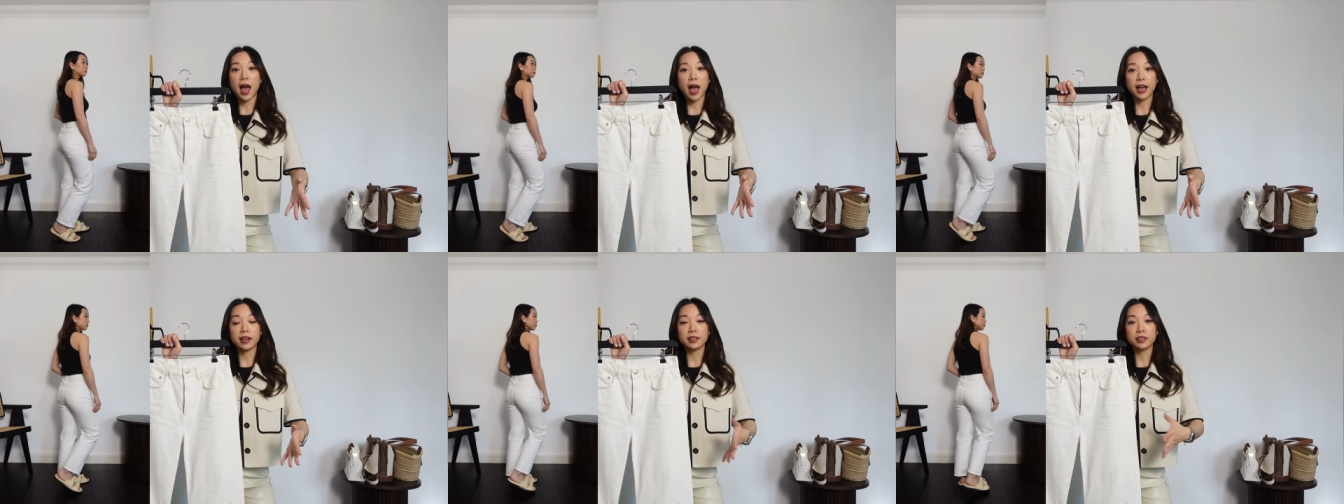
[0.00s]

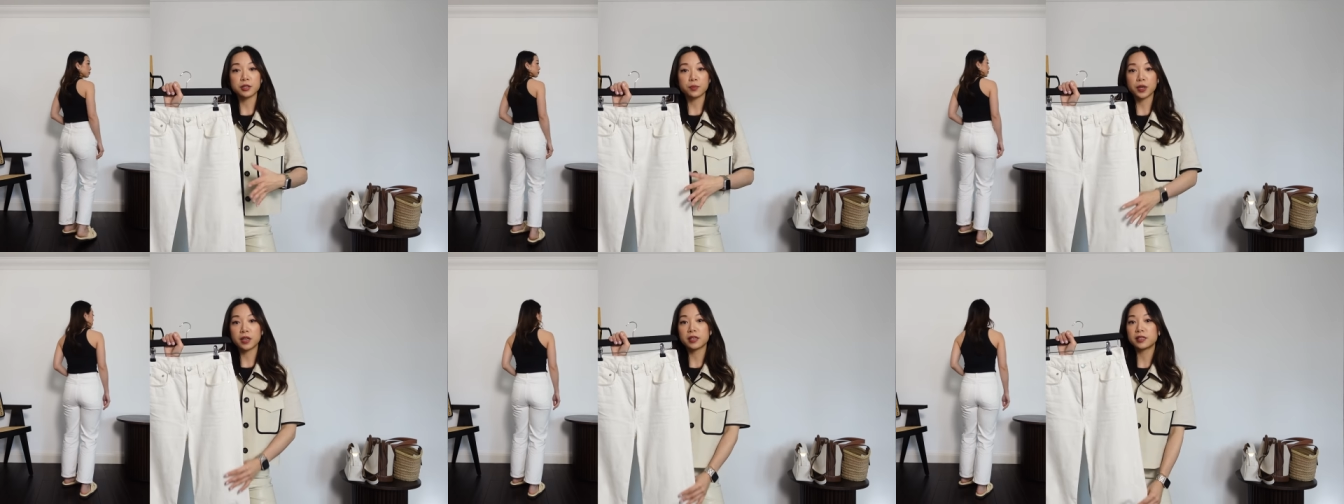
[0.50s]
and
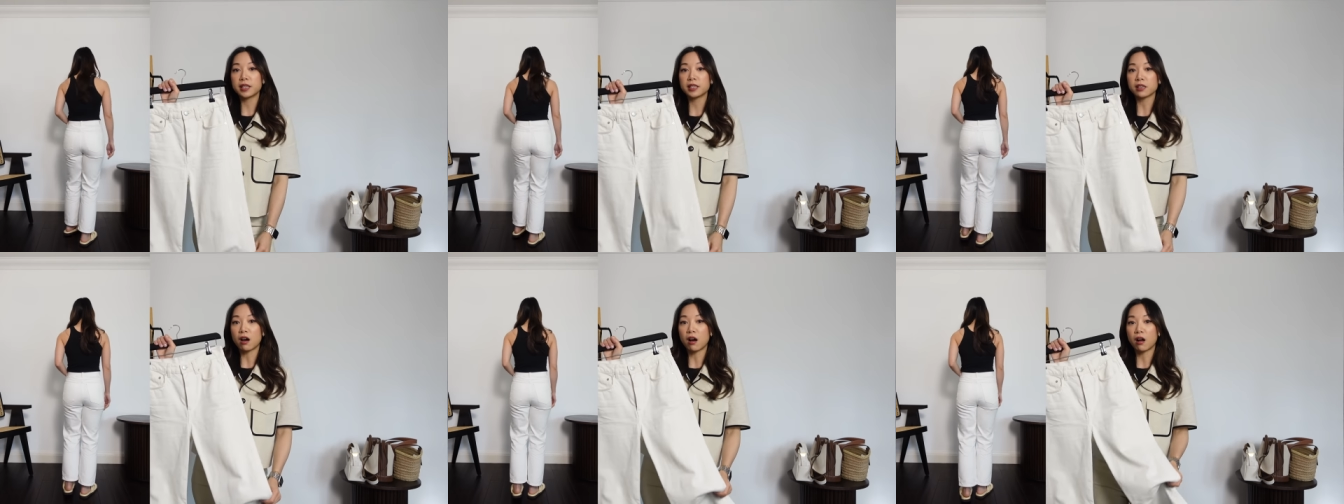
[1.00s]
because
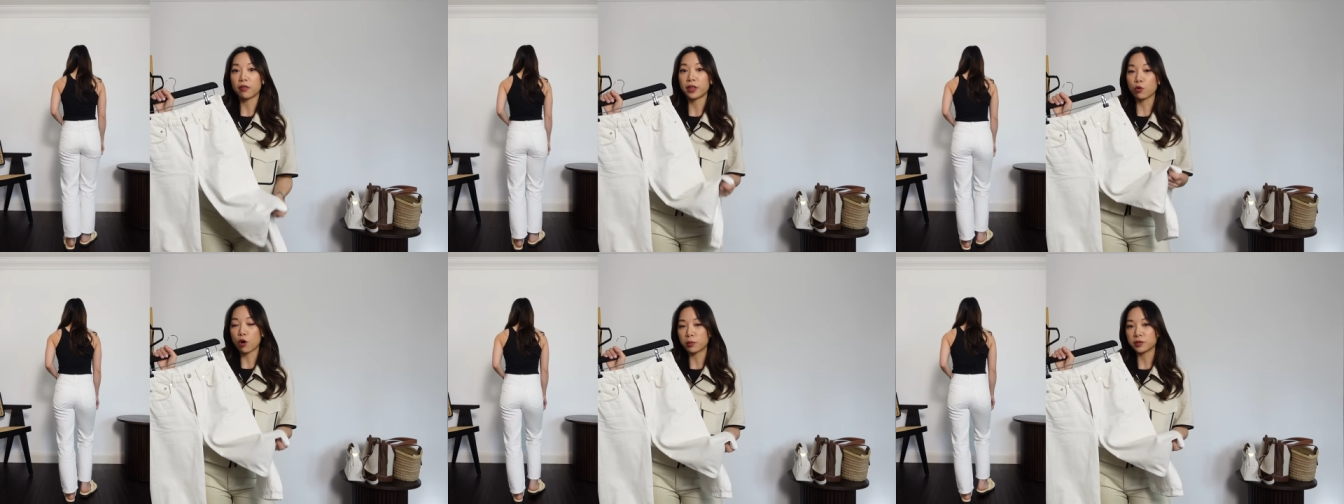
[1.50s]
these are the
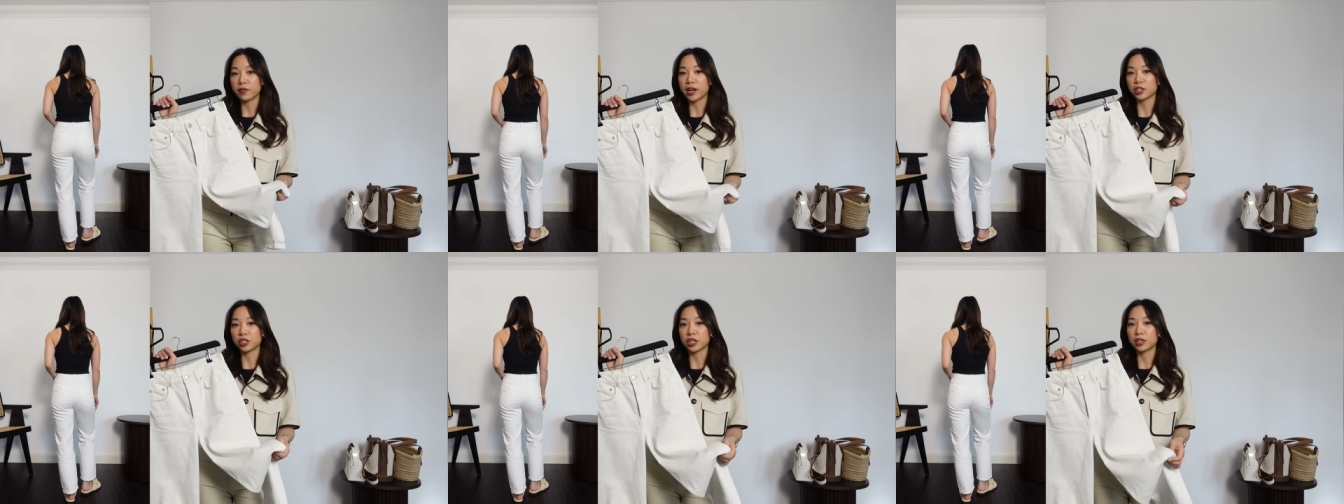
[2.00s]
cropped
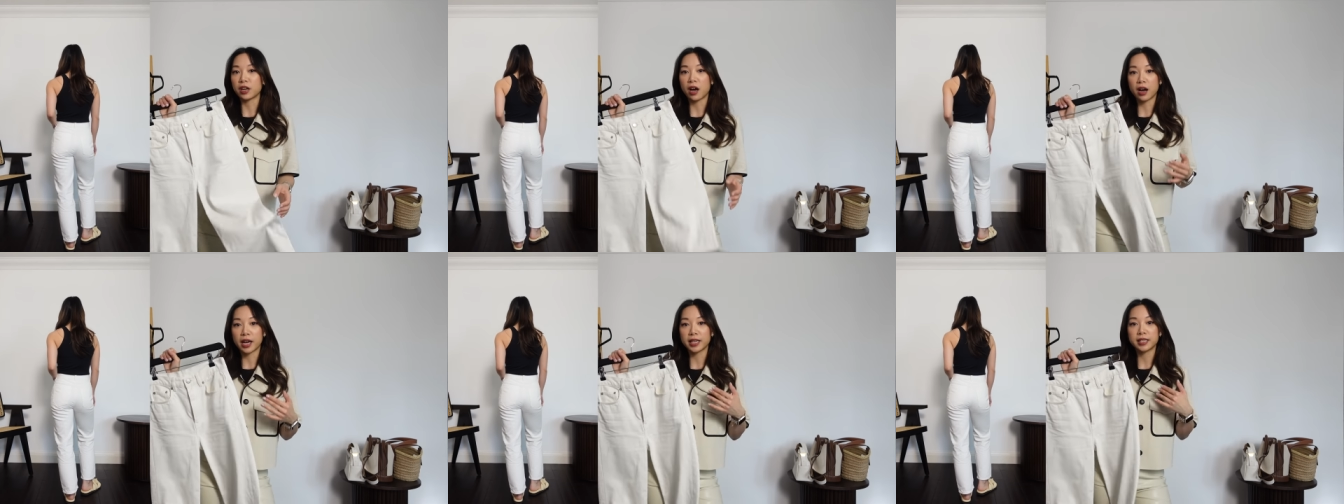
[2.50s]
version,
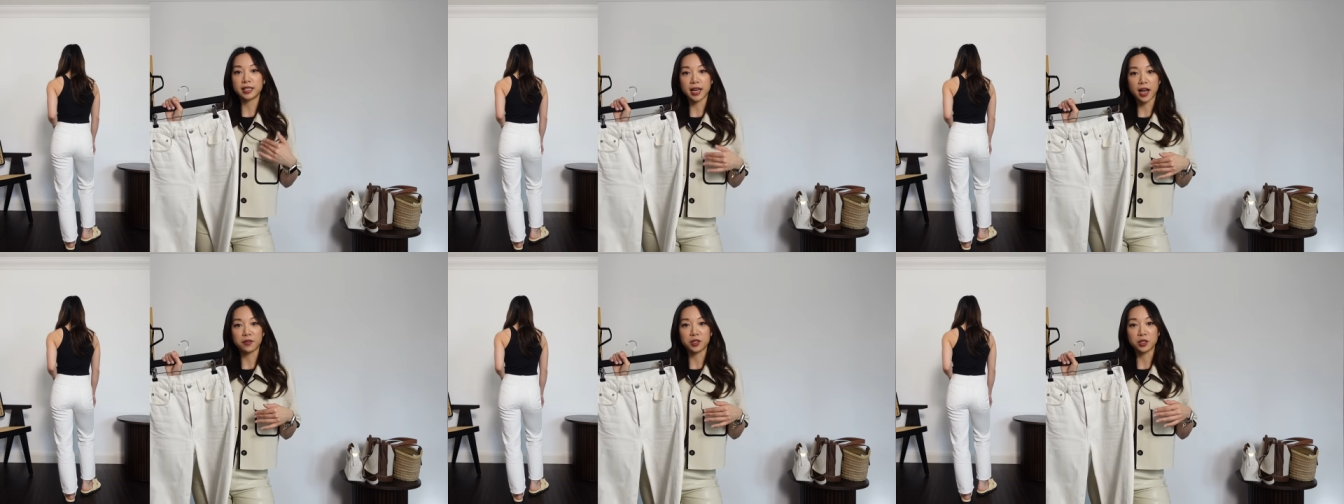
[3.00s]
I didn't
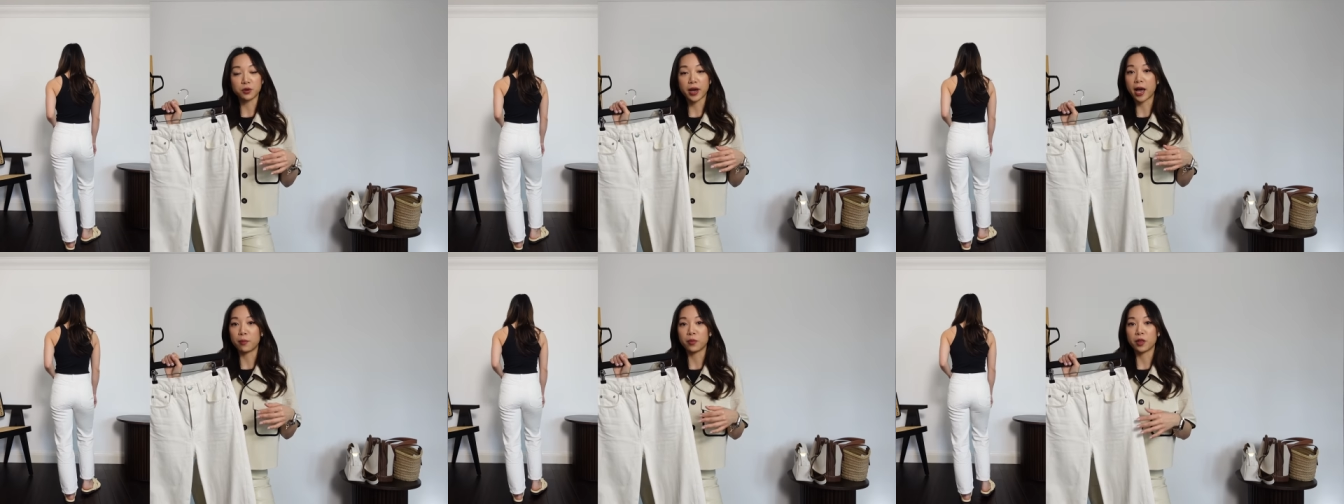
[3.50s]
have to
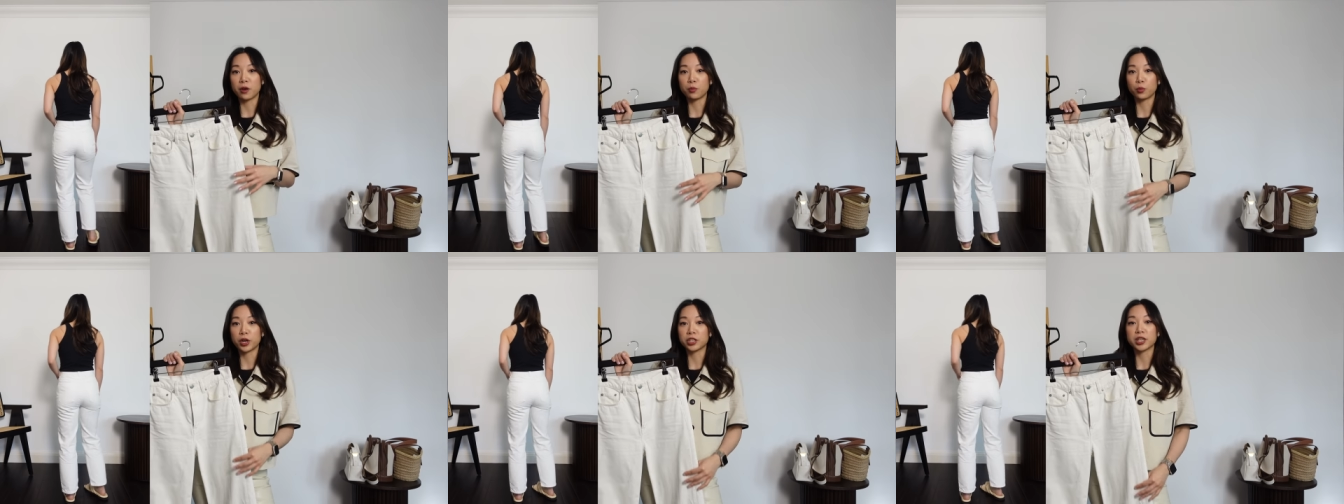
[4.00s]
hem them,
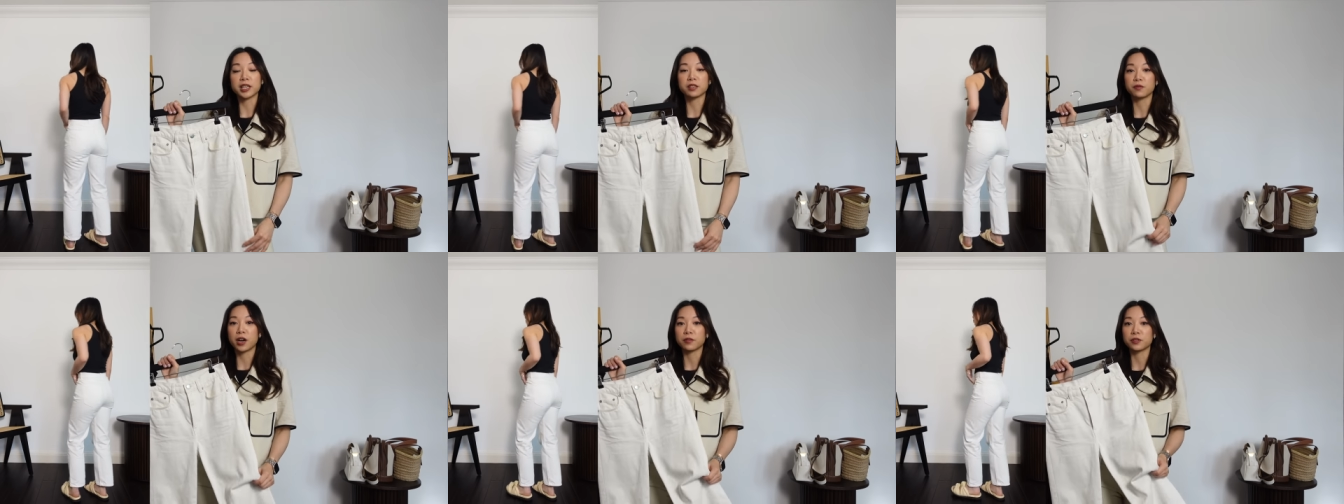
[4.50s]
which as a
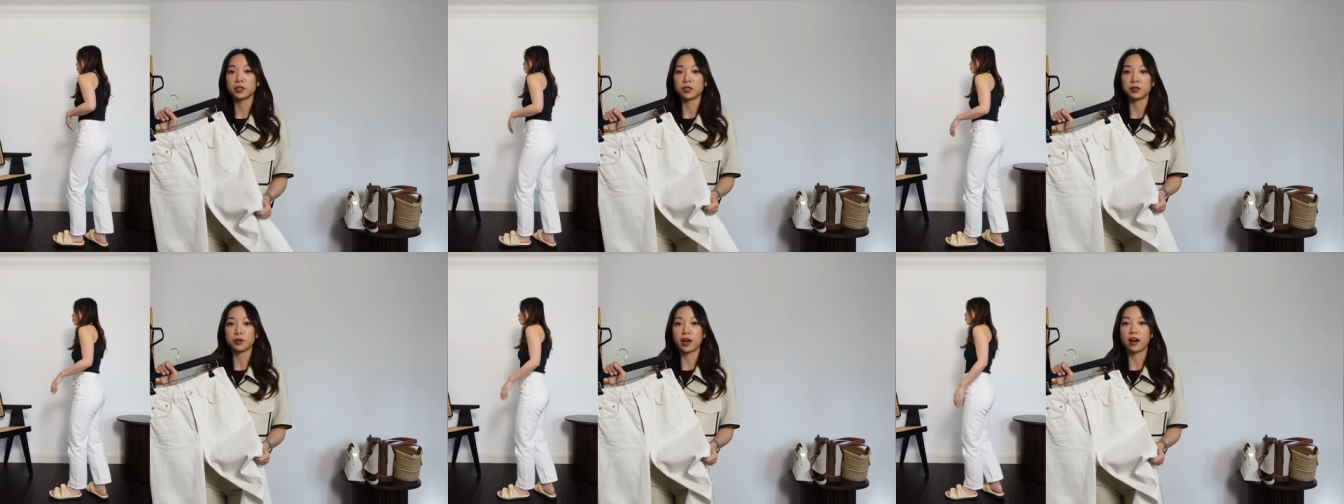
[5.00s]
five foot
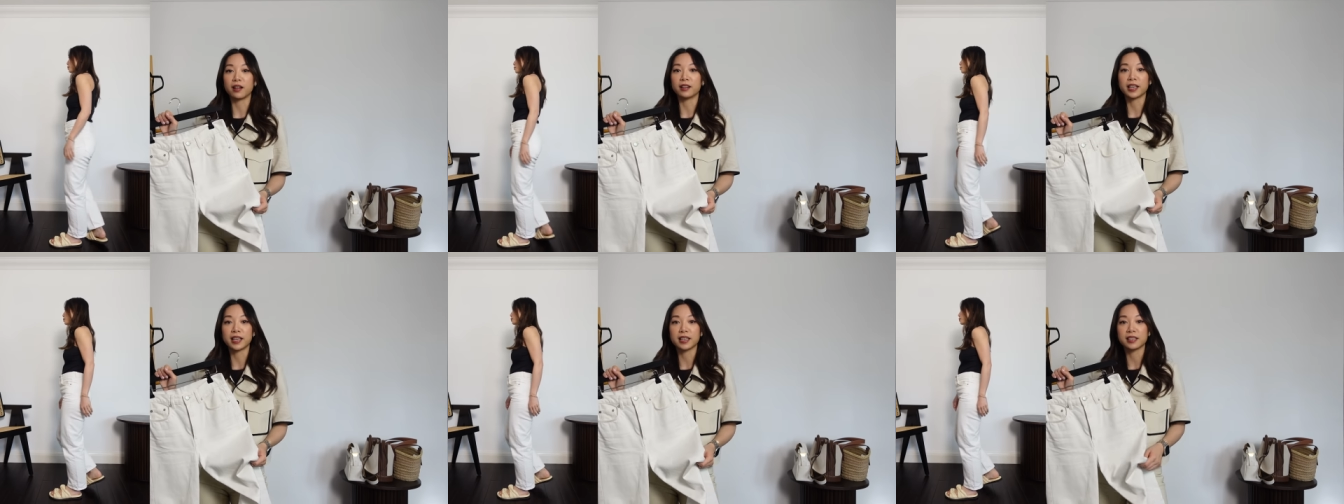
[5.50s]
two girl
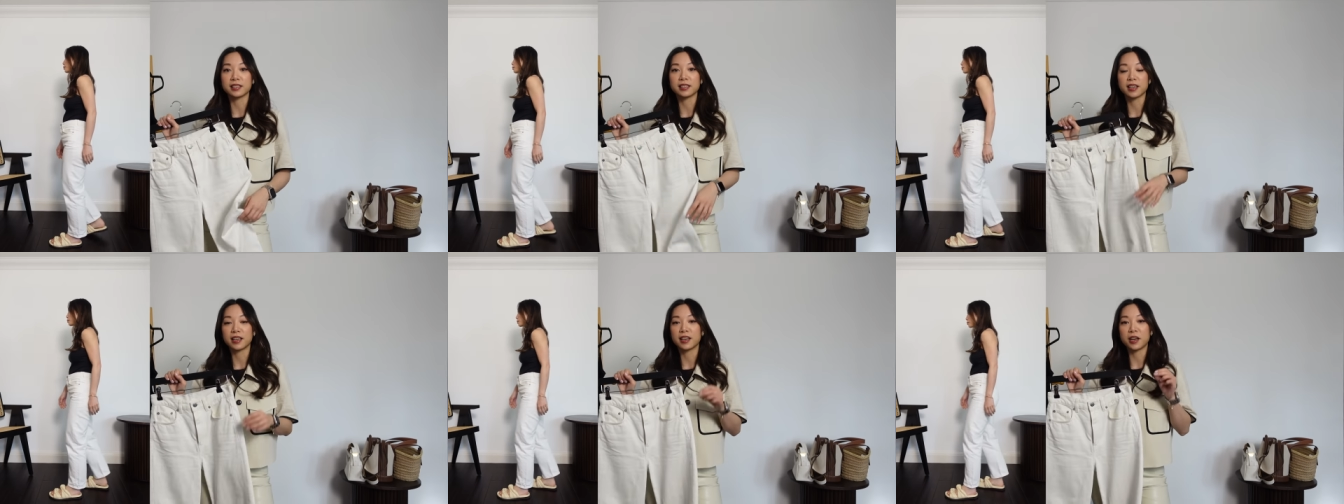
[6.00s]

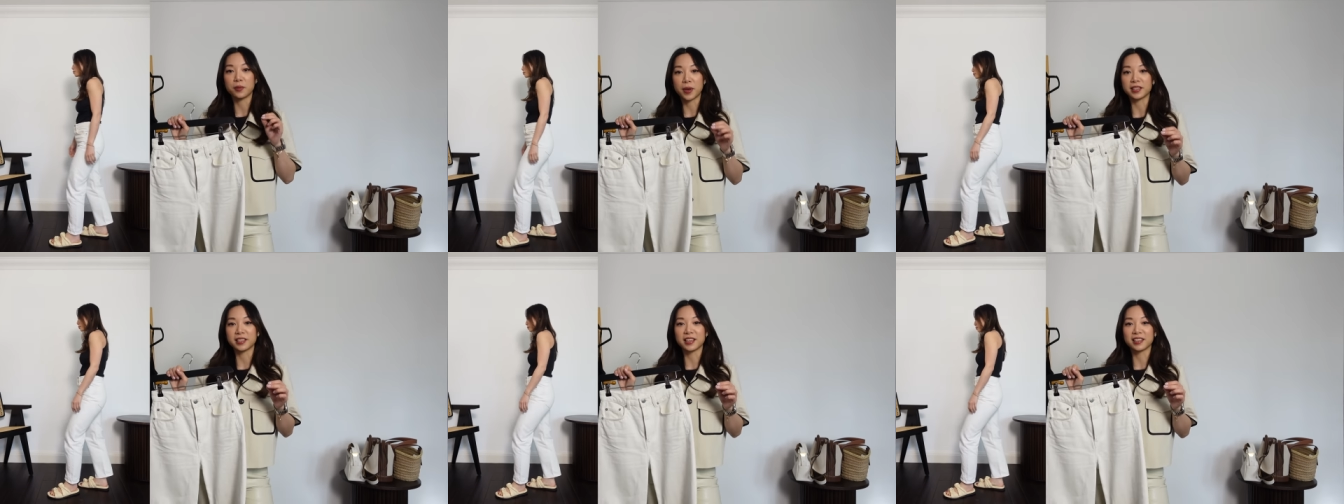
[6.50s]
is
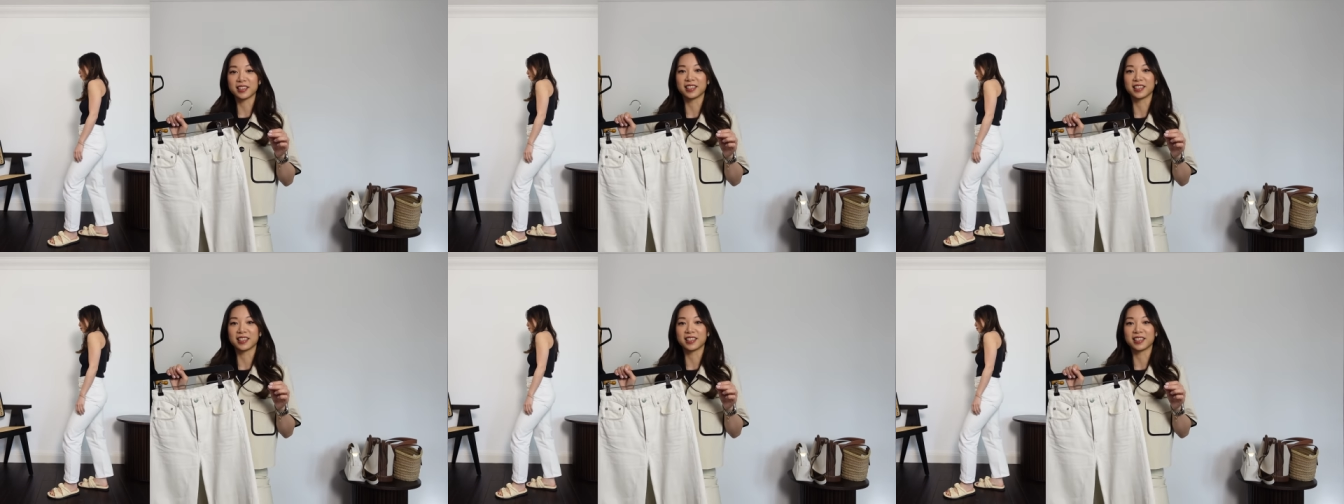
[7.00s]
amazing.